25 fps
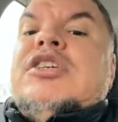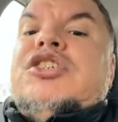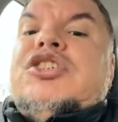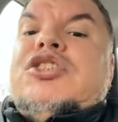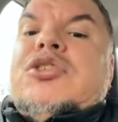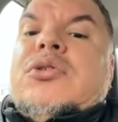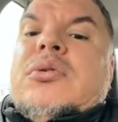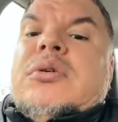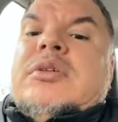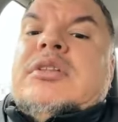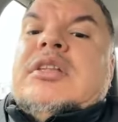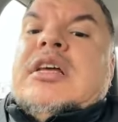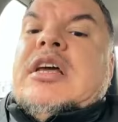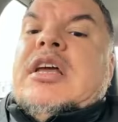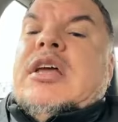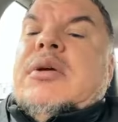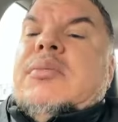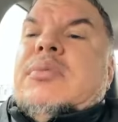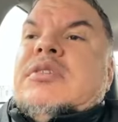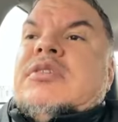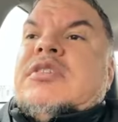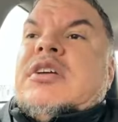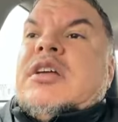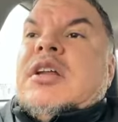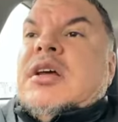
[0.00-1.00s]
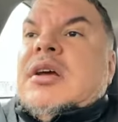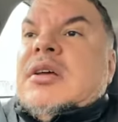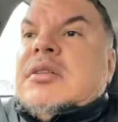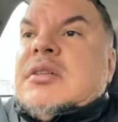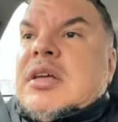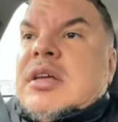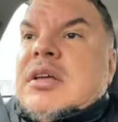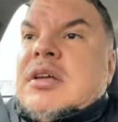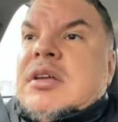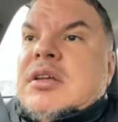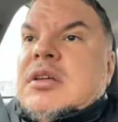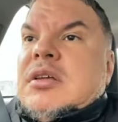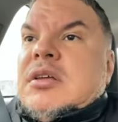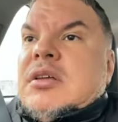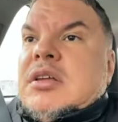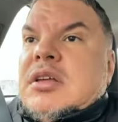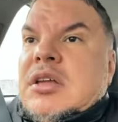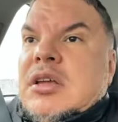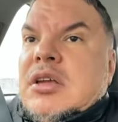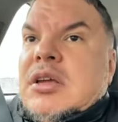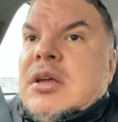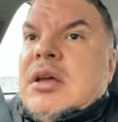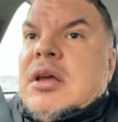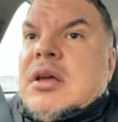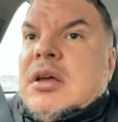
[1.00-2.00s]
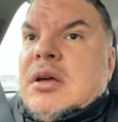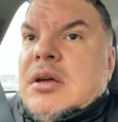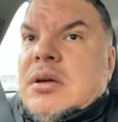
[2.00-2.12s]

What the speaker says: sure that he was clear that he